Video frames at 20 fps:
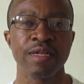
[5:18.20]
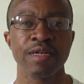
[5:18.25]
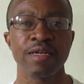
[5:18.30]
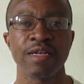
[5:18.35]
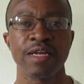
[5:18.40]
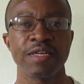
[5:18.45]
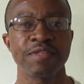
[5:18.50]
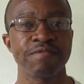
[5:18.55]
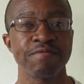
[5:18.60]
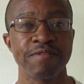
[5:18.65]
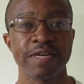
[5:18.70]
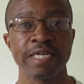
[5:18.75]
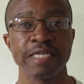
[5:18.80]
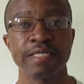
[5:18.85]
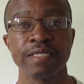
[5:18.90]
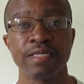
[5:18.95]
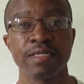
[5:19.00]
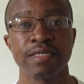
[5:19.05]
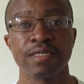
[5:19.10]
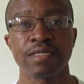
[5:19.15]
let's
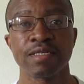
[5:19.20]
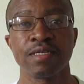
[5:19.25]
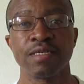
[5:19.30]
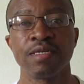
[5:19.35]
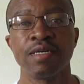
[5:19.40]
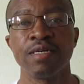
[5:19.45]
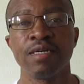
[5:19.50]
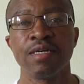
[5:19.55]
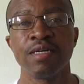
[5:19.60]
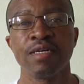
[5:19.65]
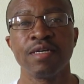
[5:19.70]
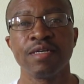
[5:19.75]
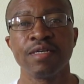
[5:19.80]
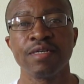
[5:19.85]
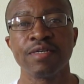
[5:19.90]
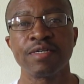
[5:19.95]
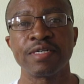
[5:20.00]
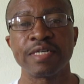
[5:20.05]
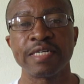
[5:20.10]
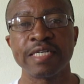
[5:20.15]
face it,
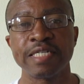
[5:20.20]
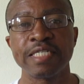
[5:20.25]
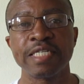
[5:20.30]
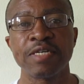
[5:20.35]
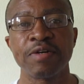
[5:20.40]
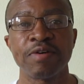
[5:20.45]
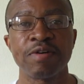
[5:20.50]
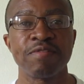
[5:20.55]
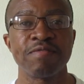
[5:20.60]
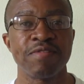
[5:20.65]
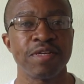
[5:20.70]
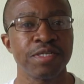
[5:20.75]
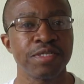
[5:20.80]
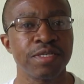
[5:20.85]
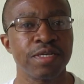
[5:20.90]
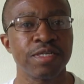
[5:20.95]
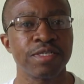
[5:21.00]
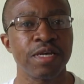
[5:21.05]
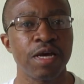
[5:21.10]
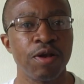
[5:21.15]
retail
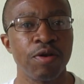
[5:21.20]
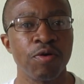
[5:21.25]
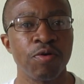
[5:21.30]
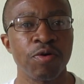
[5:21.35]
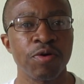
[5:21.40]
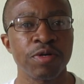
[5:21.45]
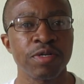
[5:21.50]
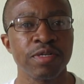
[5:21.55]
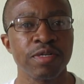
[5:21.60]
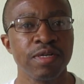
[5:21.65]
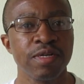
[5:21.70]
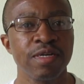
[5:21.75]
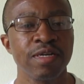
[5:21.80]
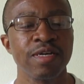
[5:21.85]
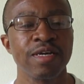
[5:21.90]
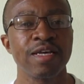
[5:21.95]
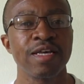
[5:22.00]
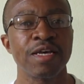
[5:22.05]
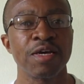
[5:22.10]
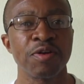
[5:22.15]
investors alone
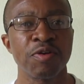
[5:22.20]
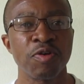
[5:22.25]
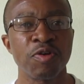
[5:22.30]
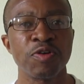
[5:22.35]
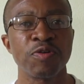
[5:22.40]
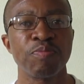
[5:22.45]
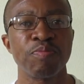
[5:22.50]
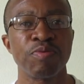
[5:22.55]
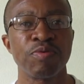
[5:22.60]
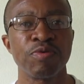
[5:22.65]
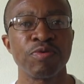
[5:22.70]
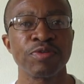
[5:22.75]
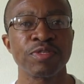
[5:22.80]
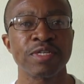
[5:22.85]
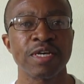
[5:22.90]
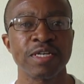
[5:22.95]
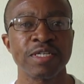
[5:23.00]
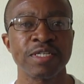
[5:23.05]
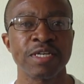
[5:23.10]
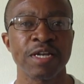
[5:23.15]
cannot pull
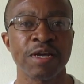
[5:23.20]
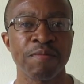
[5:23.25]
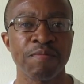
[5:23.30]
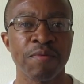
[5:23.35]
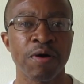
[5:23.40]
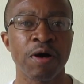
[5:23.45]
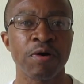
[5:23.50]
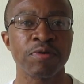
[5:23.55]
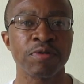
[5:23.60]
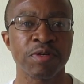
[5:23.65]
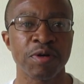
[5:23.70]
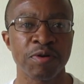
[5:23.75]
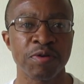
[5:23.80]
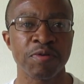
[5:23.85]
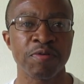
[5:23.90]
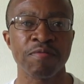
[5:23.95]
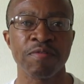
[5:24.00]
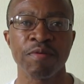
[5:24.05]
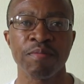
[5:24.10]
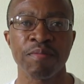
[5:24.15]
such an amount
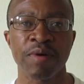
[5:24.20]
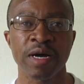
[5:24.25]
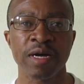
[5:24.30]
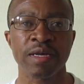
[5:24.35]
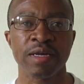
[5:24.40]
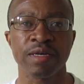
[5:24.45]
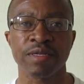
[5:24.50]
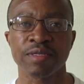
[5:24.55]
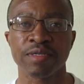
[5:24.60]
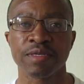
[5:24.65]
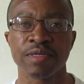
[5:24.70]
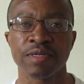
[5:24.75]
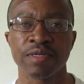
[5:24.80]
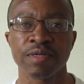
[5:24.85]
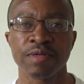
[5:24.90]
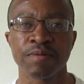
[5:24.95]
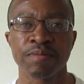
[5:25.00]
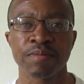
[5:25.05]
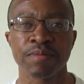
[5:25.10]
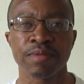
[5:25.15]
out of the markets.
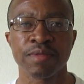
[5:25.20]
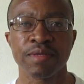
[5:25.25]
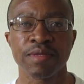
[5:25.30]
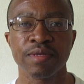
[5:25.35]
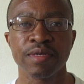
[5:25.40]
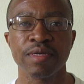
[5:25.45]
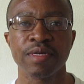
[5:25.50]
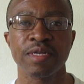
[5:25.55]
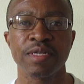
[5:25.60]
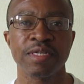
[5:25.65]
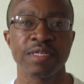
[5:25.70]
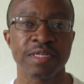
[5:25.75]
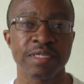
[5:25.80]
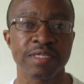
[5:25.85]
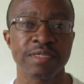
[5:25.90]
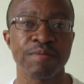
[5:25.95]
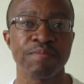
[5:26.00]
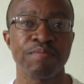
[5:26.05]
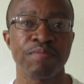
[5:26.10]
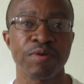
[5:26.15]
It
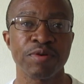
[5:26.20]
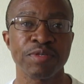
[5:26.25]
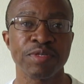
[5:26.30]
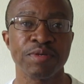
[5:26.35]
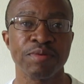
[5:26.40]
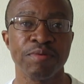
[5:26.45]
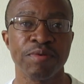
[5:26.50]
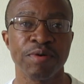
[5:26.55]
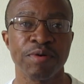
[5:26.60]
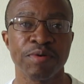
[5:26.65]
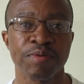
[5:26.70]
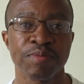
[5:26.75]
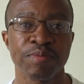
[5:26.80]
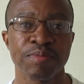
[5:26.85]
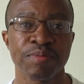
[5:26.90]
is impossible.